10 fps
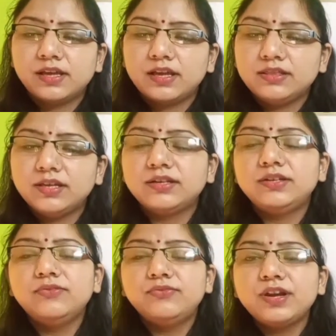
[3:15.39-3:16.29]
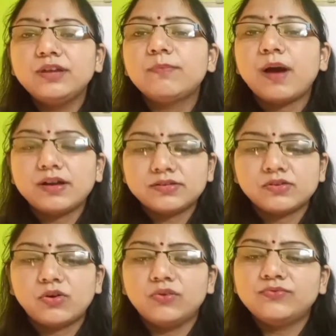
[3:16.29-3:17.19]
in the different parts
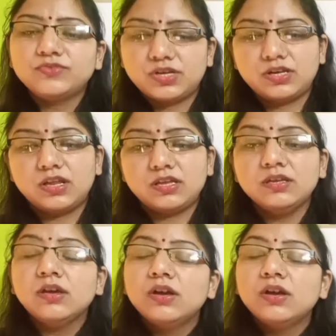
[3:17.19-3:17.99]
of Chennai